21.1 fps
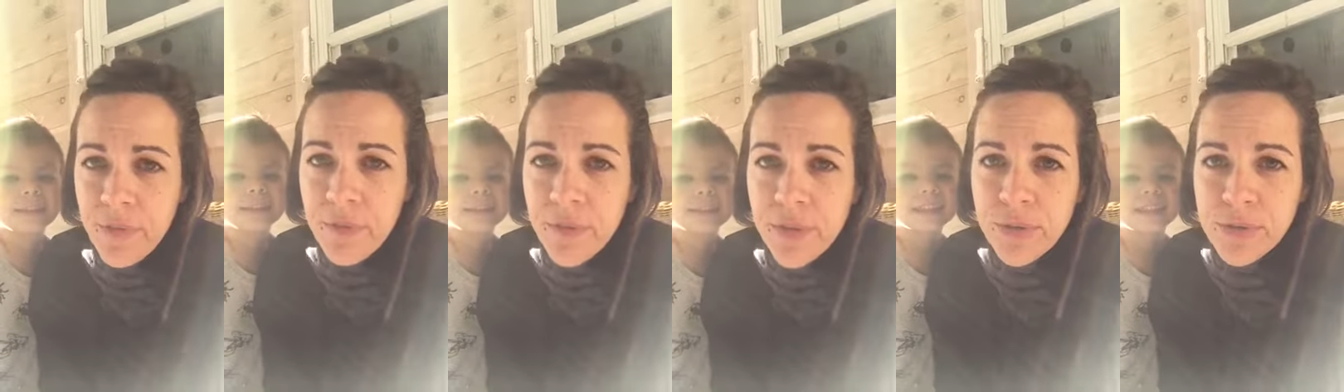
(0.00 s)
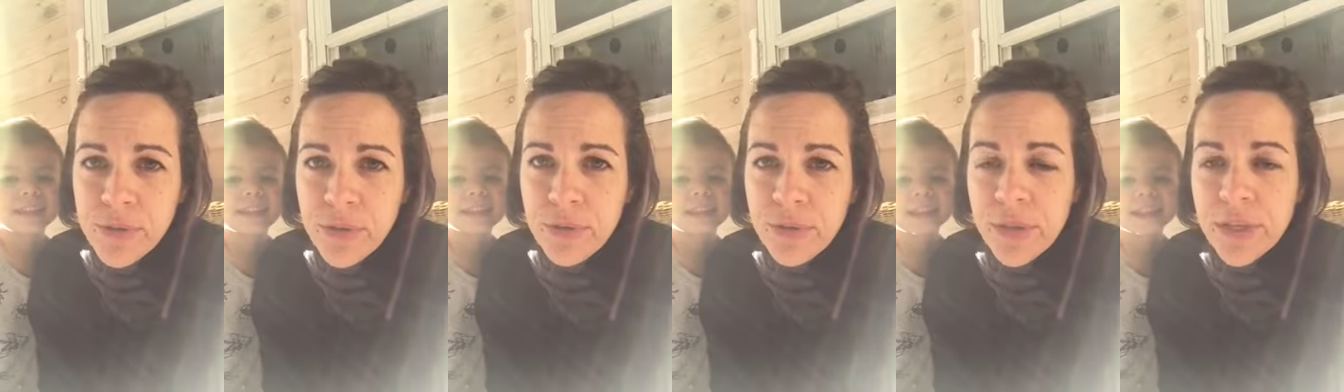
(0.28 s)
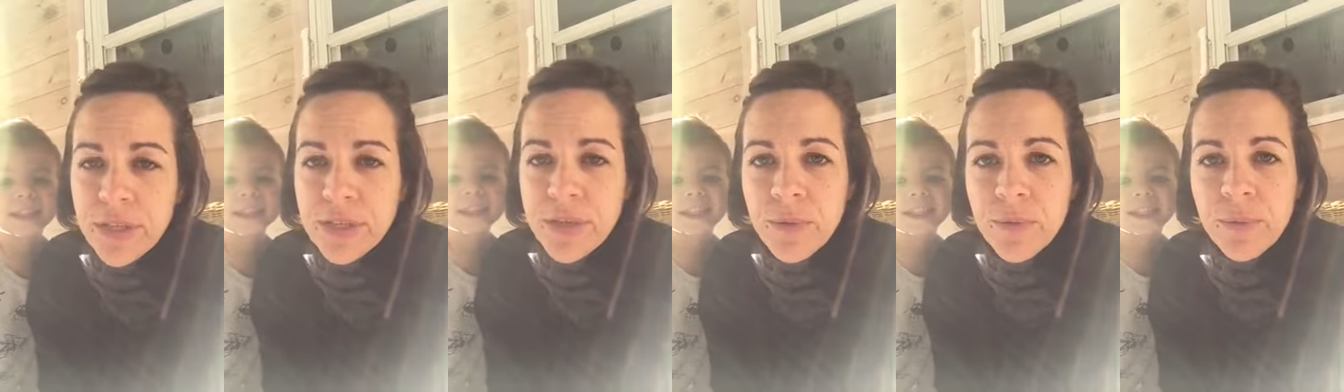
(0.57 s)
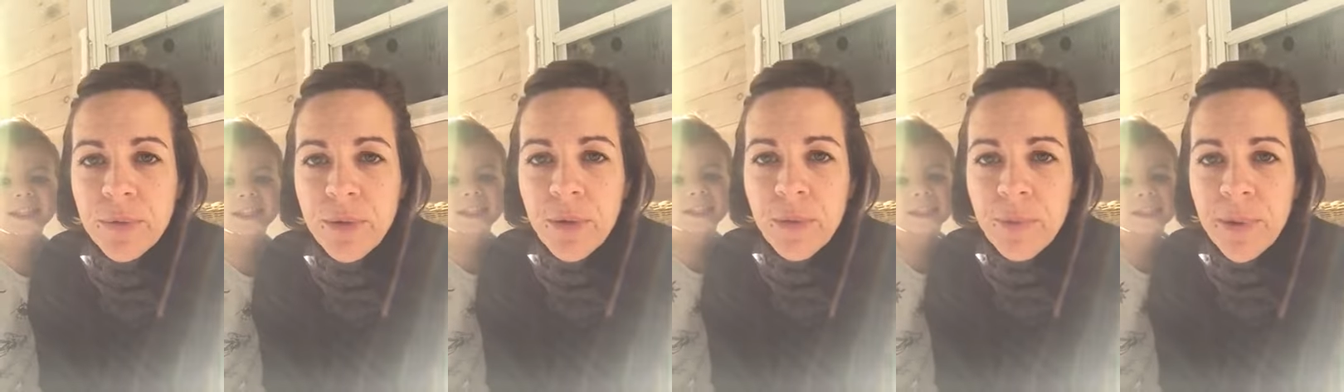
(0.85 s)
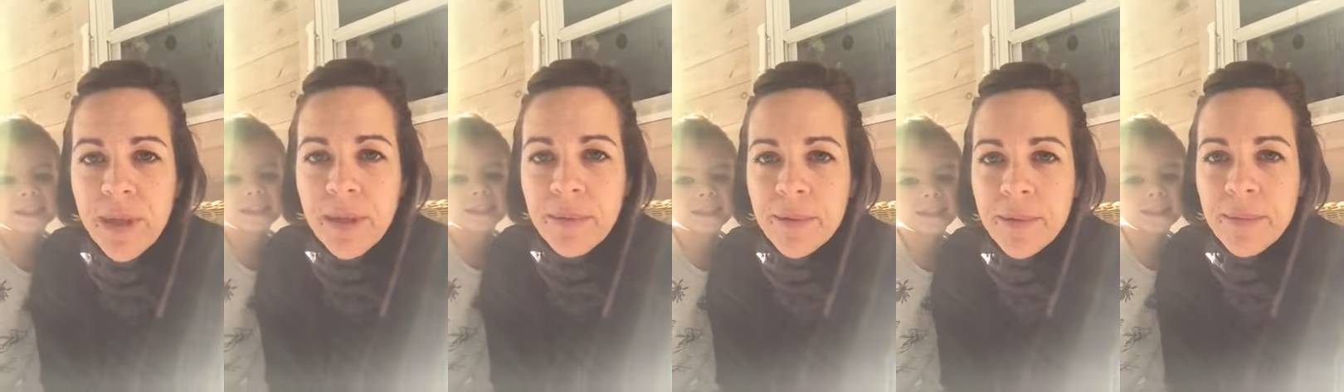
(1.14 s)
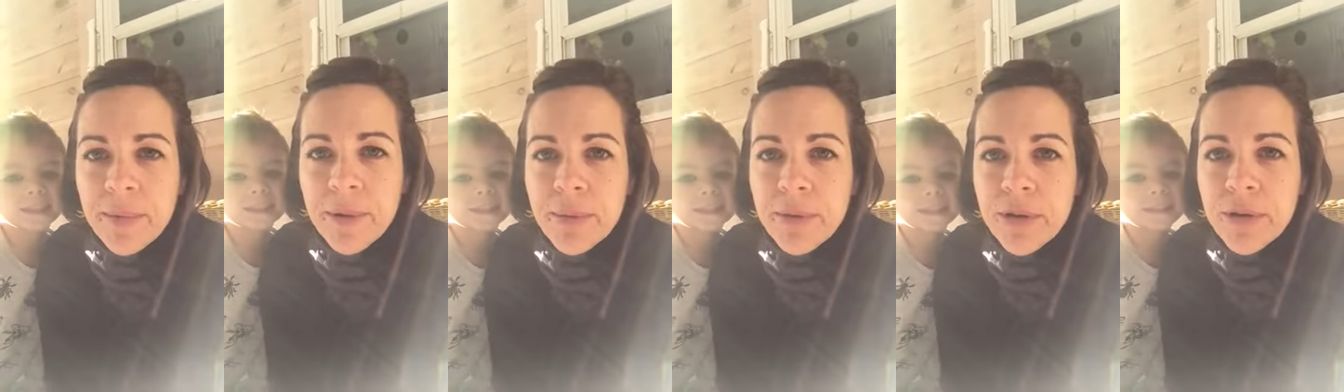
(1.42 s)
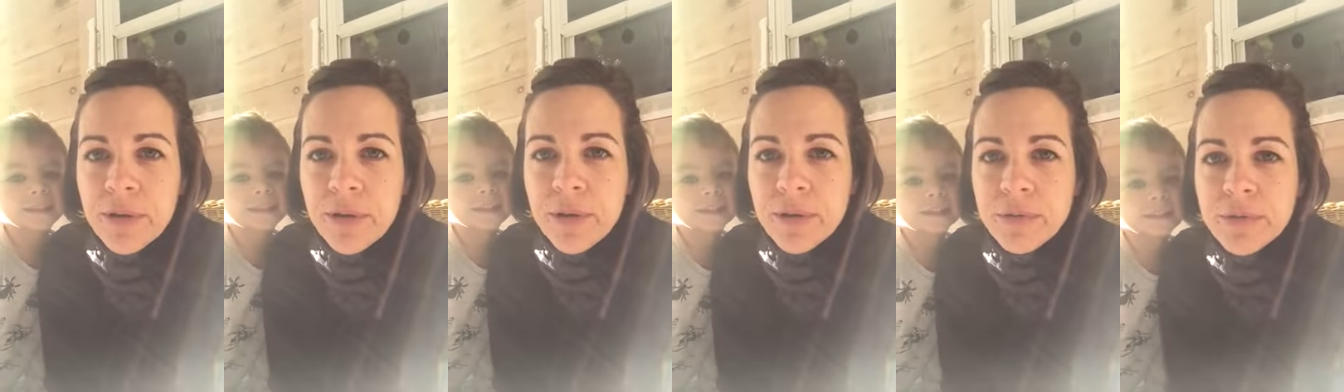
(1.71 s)
For those of you that don't know me, I'm going to be one
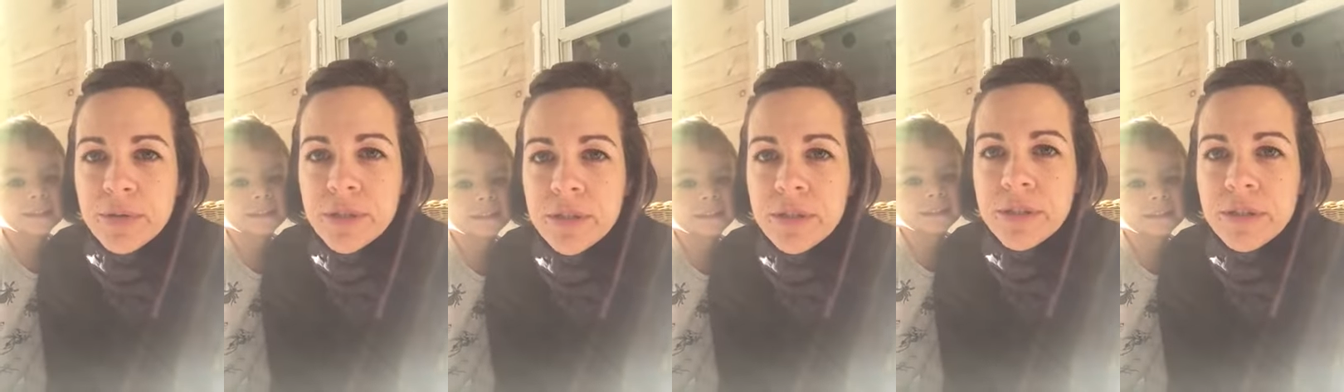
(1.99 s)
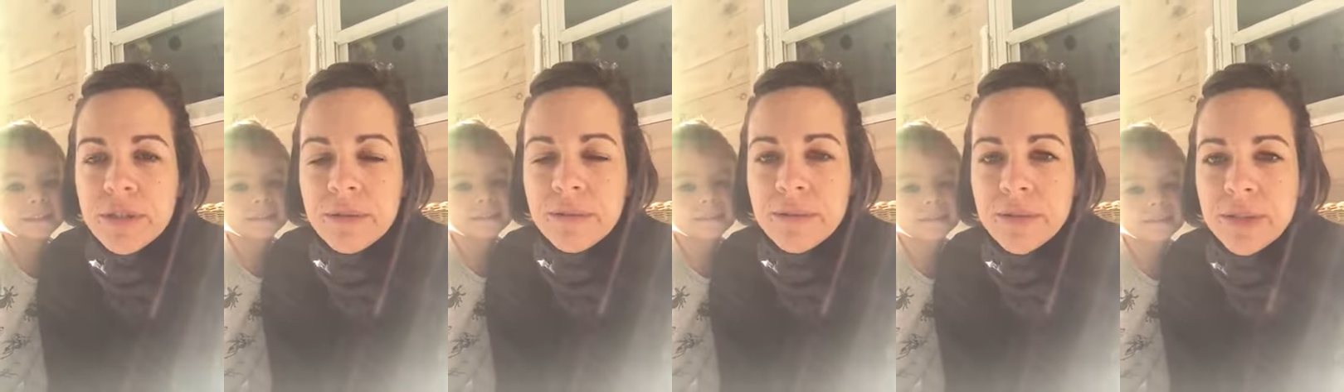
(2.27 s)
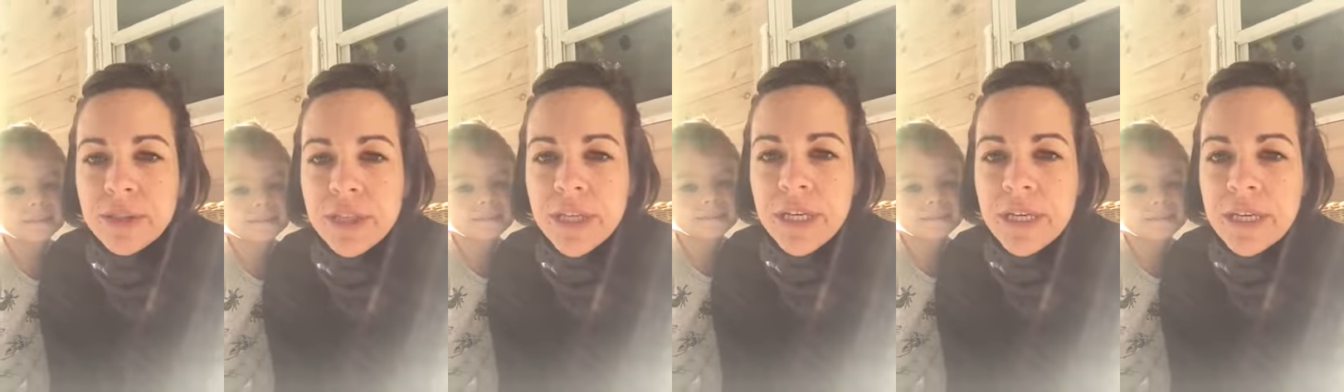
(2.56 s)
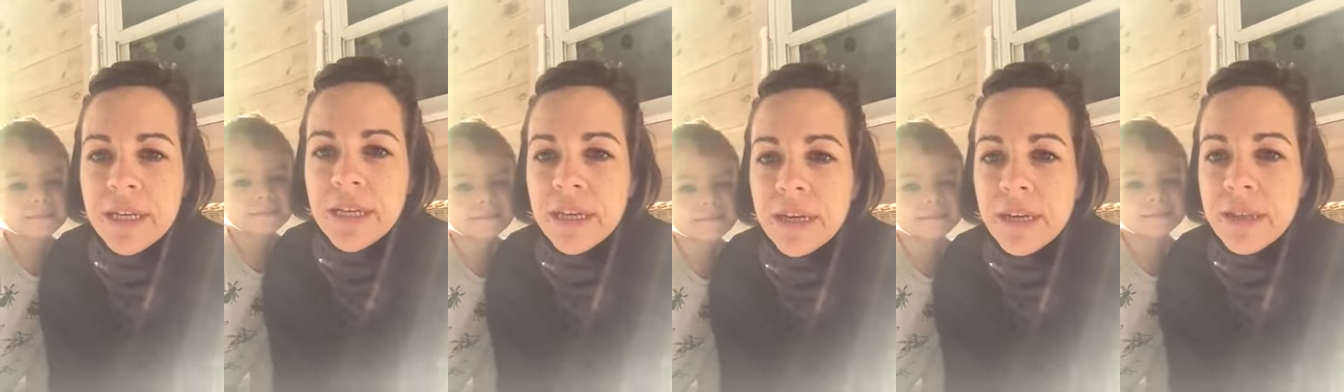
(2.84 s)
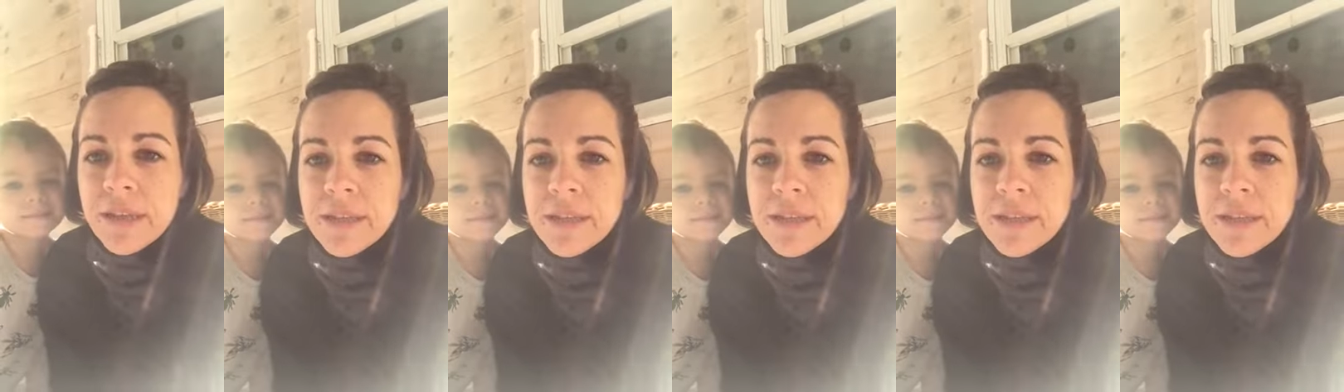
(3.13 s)
of your coaches along with Shannon.